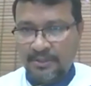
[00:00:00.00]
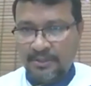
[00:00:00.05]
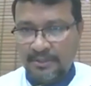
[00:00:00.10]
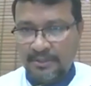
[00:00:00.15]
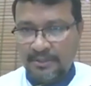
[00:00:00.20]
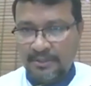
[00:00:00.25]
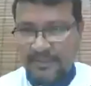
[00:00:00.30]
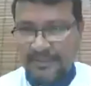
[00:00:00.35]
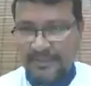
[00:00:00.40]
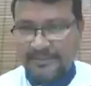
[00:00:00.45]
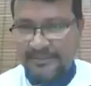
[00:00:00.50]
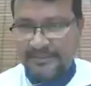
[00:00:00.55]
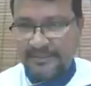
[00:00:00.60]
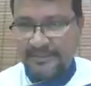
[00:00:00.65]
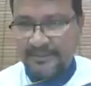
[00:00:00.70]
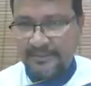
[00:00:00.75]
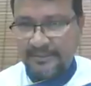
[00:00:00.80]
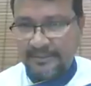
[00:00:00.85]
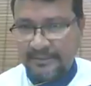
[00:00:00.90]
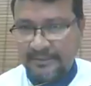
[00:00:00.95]
Yes,
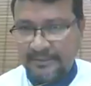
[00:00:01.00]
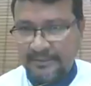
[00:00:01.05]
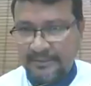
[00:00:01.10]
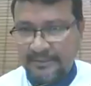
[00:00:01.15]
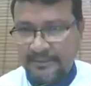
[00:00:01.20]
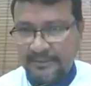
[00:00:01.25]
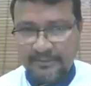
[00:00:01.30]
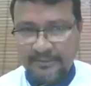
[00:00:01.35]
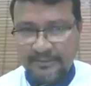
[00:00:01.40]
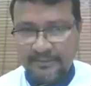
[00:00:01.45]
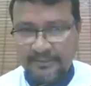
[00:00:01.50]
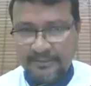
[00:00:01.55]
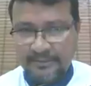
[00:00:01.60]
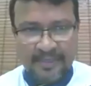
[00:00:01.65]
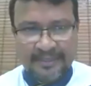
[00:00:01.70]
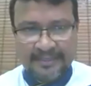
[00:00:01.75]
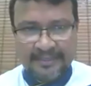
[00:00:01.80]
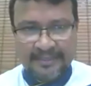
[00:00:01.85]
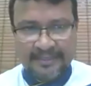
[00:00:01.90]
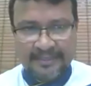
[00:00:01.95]
uh, my
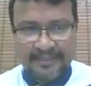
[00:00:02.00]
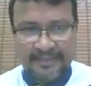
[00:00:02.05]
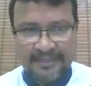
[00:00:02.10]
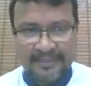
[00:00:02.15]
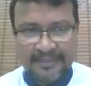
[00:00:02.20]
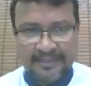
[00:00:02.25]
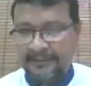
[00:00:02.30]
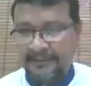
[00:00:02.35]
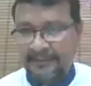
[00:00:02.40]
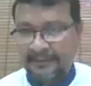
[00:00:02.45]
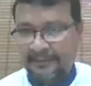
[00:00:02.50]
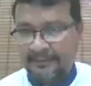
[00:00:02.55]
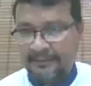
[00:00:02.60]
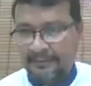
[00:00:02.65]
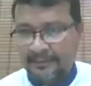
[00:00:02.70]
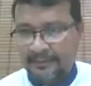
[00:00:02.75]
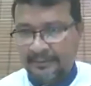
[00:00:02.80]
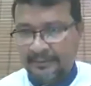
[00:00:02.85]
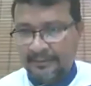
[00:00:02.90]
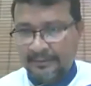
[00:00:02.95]
contact detail.
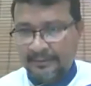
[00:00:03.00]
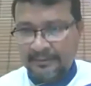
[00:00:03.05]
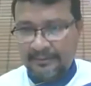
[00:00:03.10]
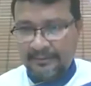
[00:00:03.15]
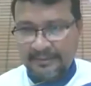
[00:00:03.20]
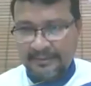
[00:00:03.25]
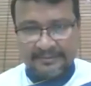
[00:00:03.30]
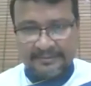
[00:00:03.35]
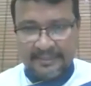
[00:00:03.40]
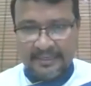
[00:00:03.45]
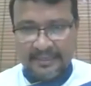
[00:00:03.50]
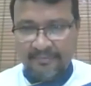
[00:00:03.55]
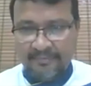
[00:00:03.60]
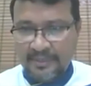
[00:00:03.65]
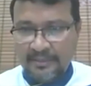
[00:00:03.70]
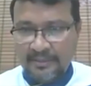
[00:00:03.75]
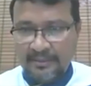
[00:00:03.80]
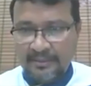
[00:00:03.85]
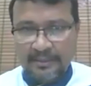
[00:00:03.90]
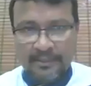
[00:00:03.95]
Yes, I
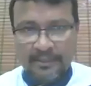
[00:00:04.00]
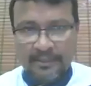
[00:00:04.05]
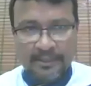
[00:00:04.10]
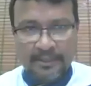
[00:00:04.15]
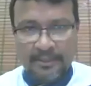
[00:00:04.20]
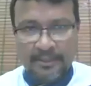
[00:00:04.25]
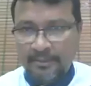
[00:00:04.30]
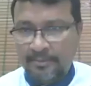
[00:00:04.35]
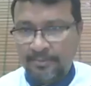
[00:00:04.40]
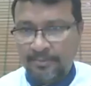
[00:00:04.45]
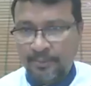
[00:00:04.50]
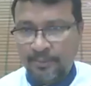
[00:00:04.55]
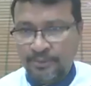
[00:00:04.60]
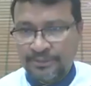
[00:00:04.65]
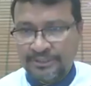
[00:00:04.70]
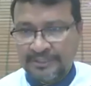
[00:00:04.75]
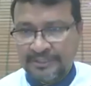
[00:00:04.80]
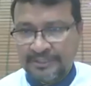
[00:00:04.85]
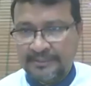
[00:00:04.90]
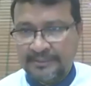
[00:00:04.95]
will post
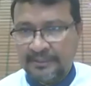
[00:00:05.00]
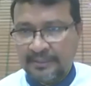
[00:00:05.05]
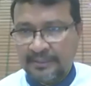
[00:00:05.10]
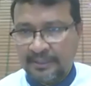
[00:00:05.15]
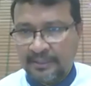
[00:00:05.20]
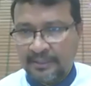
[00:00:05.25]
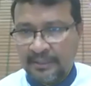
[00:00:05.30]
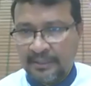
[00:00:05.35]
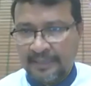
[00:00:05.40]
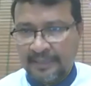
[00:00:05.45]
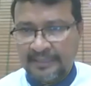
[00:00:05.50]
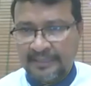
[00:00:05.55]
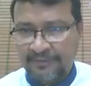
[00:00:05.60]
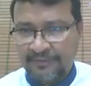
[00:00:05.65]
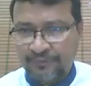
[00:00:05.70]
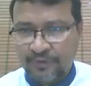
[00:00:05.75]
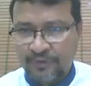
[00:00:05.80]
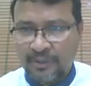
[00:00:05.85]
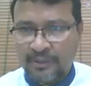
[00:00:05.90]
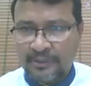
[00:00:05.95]
it. Uh, if, if,
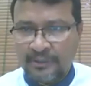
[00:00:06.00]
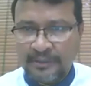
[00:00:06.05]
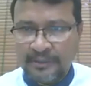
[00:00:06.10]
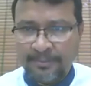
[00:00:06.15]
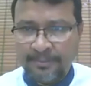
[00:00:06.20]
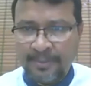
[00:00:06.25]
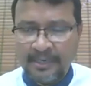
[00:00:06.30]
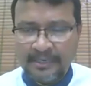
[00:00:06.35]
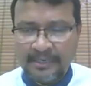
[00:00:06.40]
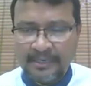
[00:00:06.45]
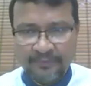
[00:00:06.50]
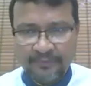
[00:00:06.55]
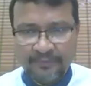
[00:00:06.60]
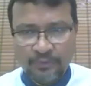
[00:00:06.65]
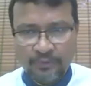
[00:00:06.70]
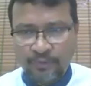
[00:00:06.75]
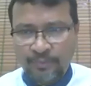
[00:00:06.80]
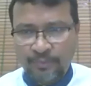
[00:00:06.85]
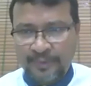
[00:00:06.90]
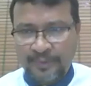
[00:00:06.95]
you are in the part of the
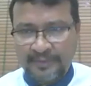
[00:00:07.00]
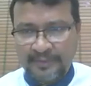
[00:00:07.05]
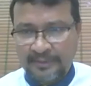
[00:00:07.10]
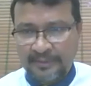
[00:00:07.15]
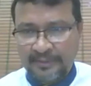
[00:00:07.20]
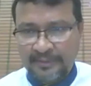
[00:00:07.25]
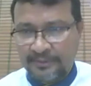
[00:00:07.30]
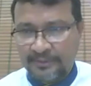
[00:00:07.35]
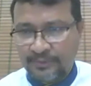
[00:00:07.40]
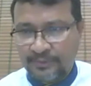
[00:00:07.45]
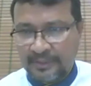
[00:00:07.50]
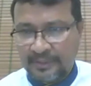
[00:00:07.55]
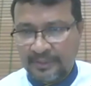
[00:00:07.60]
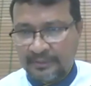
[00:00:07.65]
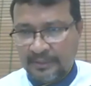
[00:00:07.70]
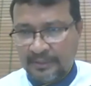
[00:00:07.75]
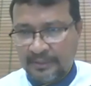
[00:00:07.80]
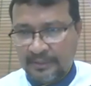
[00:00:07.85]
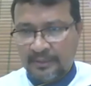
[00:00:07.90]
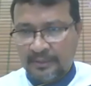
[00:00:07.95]
group, I think you can
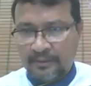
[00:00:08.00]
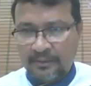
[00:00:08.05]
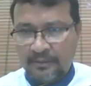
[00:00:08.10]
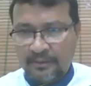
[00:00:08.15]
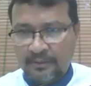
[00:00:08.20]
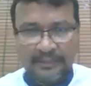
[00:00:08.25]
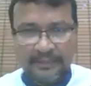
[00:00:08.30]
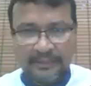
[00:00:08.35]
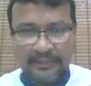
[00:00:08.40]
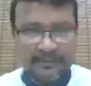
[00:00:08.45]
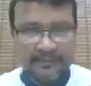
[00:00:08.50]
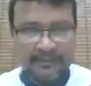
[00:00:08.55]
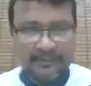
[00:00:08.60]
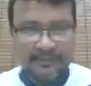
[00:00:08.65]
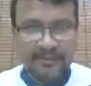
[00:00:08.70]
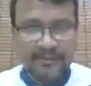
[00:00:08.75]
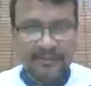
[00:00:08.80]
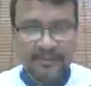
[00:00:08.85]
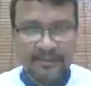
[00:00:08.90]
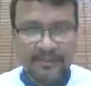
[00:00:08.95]
contact uh,
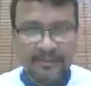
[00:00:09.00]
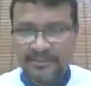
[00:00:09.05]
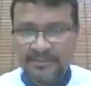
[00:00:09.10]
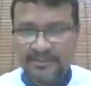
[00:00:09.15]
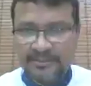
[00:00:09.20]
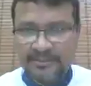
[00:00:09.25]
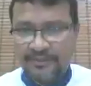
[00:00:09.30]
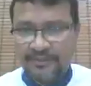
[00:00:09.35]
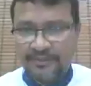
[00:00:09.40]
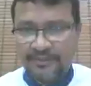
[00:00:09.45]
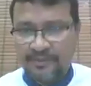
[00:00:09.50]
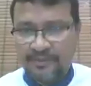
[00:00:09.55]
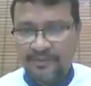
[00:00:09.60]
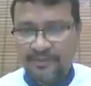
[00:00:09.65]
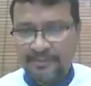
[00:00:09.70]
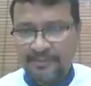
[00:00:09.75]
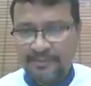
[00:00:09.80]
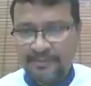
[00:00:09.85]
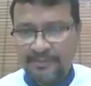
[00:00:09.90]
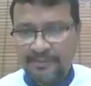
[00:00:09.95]
Mr.
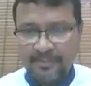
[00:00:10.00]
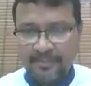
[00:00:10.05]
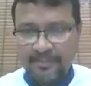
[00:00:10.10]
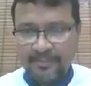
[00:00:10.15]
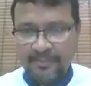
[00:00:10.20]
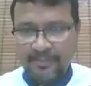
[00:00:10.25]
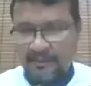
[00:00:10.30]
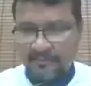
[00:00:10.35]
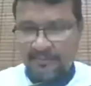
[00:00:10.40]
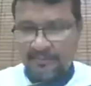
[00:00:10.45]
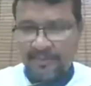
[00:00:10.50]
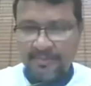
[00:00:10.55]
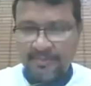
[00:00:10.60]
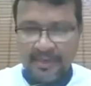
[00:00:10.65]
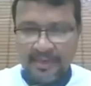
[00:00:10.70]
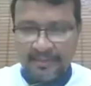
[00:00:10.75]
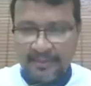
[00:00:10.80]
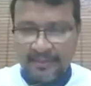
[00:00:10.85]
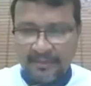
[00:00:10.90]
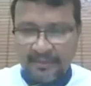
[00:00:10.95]
Vishwa and maybe
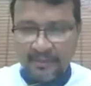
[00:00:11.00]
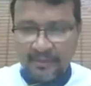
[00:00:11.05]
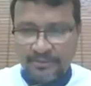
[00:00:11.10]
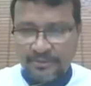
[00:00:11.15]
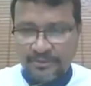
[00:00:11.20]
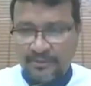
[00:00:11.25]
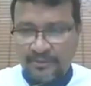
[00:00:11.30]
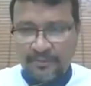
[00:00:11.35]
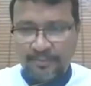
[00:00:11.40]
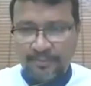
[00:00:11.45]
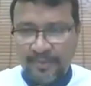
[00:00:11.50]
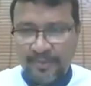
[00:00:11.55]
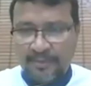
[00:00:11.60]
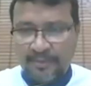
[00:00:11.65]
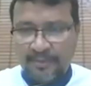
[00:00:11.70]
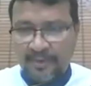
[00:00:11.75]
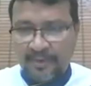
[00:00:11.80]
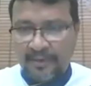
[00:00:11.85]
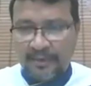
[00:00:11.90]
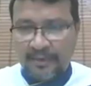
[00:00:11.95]
I can also ping
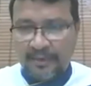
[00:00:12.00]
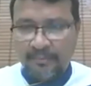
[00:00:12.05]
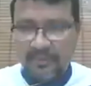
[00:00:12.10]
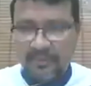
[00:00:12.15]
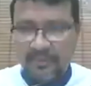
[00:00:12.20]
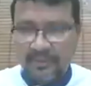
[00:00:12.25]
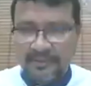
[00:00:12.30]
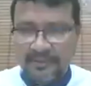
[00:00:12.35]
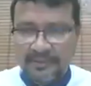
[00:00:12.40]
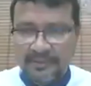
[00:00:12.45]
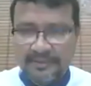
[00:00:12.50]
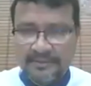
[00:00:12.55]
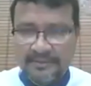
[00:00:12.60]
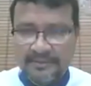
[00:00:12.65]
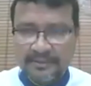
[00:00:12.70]
my number in this